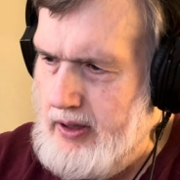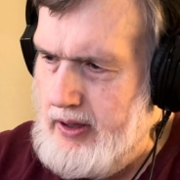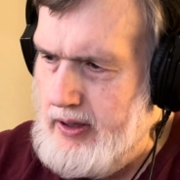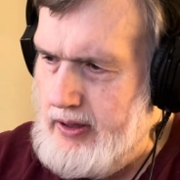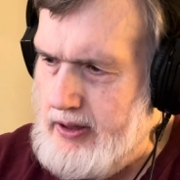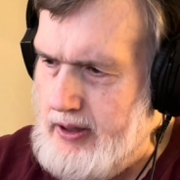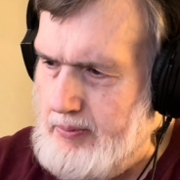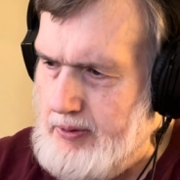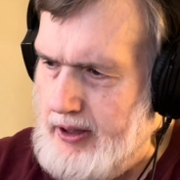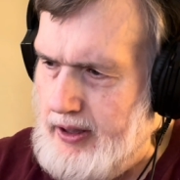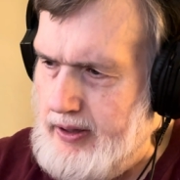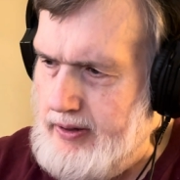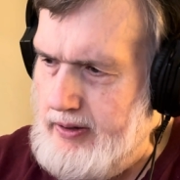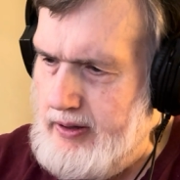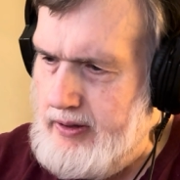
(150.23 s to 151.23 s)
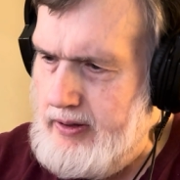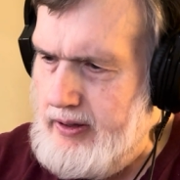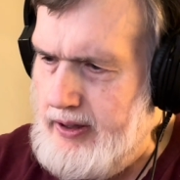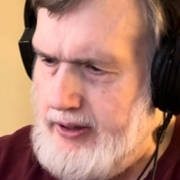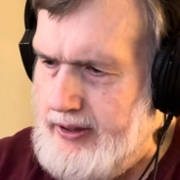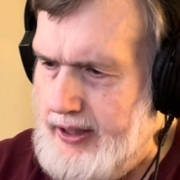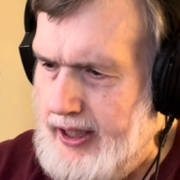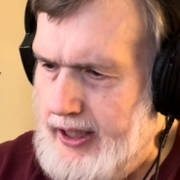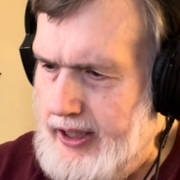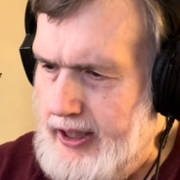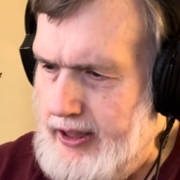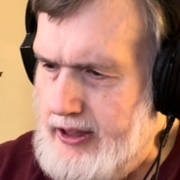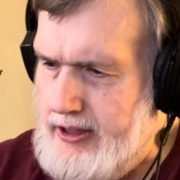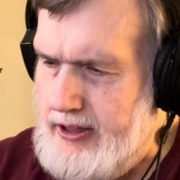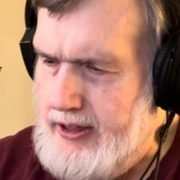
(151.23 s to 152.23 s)
something, they're
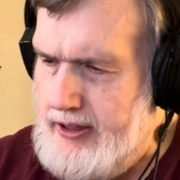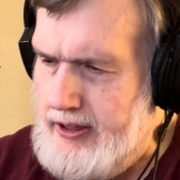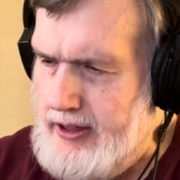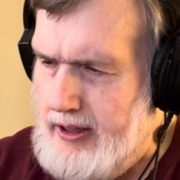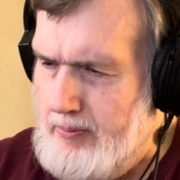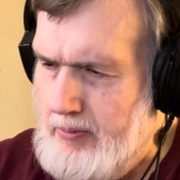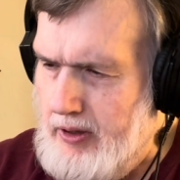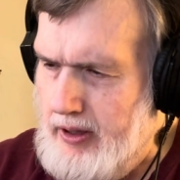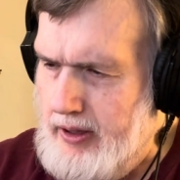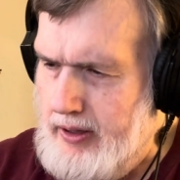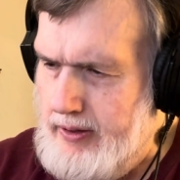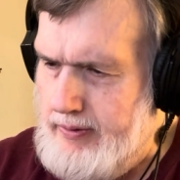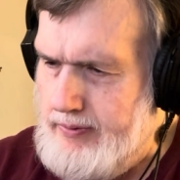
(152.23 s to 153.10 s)
annexing something.